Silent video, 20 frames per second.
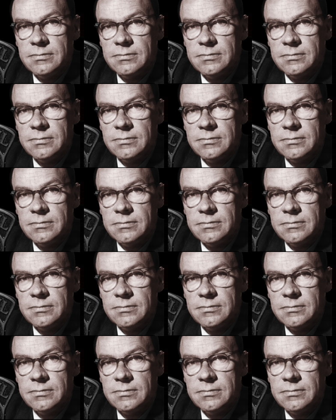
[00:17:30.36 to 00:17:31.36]

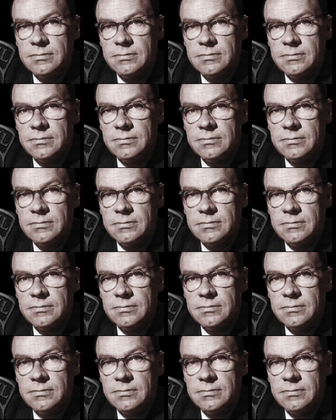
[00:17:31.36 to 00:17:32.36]

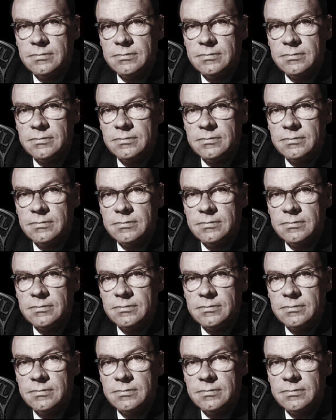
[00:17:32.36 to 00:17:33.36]

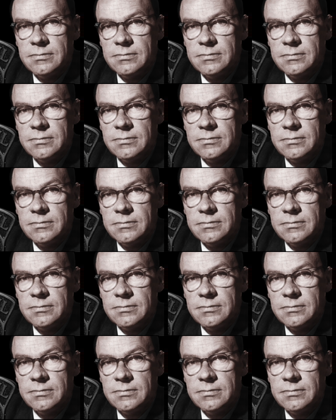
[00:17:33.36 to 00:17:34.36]

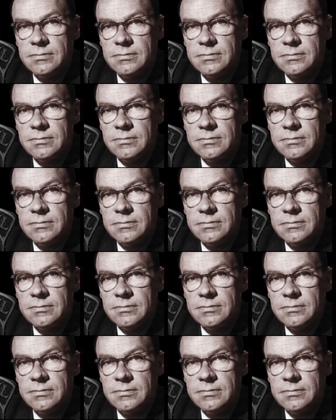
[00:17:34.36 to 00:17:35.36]

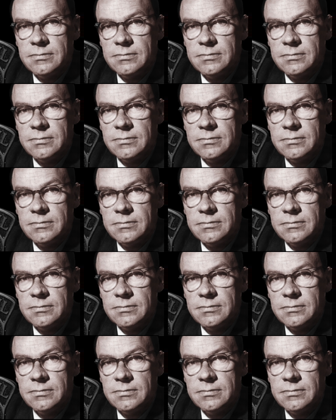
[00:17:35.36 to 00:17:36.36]

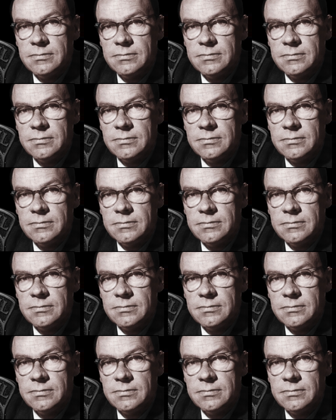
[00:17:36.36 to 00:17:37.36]

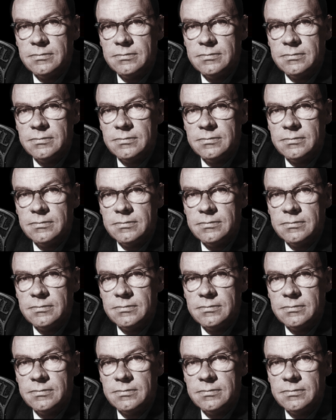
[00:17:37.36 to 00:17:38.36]
(no lip movement)